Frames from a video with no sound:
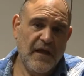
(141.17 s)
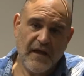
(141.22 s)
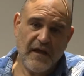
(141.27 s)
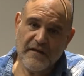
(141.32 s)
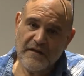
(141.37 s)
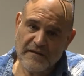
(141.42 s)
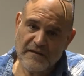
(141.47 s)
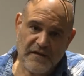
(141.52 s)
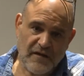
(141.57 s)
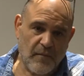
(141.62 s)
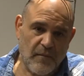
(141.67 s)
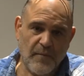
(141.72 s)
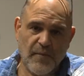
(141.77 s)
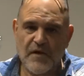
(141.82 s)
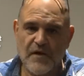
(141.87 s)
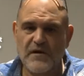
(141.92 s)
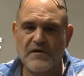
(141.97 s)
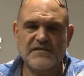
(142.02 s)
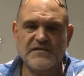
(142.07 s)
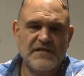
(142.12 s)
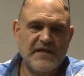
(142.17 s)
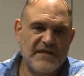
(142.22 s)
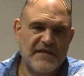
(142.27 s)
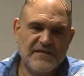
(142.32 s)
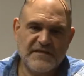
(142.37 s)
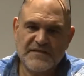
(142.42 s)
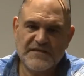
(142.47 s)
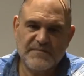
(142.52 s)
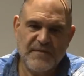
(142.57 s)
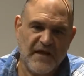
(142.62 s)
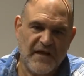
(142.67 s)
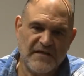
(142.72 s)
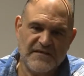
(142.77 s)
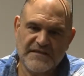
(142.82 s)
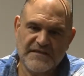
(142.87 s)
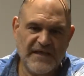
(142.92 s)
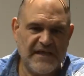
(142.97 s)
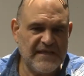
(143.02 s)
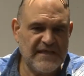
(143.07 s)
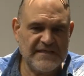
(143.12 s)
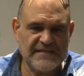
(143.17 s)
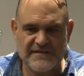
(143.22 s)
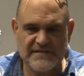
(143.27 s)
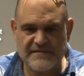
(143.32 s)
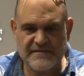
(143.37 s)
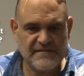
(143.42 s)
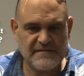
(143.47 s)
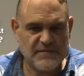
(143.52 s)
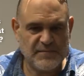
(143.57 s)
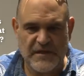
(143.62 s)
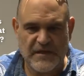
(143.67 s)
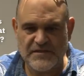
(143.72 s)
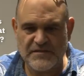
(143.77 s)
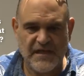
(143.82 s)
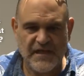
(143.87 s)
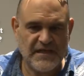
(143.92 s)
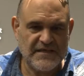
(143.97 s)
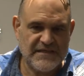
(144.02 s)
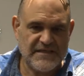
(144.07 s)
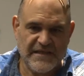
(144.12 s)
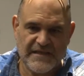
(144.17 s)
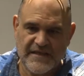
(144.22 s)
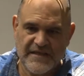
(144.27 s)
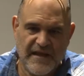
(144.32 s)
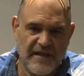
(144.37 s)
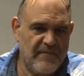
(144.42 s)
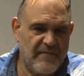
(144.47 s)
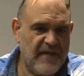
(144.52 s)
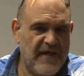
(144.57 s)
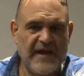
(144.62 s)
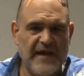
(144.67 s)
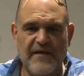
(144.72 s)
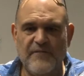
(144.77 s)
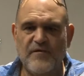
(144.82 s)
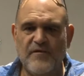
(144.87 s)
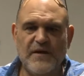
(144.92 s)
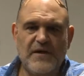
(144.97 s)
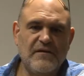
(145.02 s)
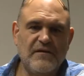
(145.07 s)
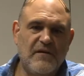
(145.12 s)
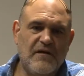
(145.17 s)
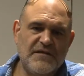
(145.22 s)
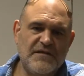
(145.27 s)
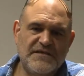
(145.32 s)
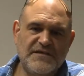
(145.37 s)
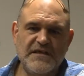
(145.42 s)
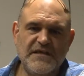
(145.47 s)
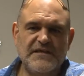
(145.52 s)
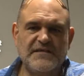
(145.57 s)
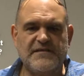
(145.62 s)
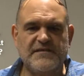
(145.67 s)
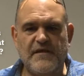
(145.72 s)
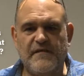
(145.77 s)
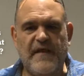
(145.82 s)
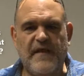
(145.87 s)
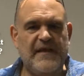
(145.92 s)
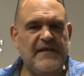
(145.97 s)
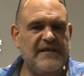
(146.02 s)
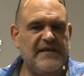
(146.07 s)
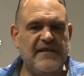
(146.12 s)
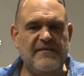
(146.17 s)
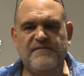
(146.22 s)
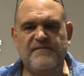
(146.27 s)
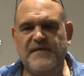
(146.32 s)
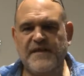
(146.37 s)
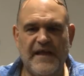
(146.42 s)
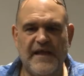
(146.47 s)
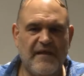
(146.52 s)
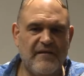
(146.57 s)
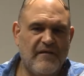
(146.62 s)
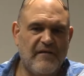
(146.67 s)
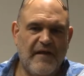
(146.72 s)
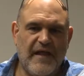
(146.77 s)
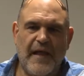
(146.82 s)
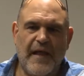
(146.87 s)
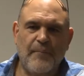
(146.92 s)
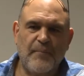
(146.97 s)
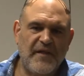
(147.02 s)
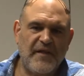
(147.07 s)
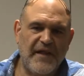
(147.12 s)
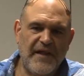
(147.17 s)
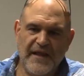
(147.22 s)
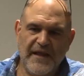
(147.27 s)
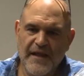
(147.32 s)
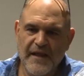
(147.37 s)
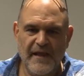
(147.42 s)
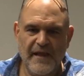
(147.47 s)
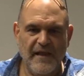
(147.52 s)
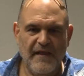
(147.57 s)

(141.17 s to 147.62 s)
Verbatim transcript: And the little birds that eat the small seeds, specialized eat them. They never eat large seeds, so they live together happily.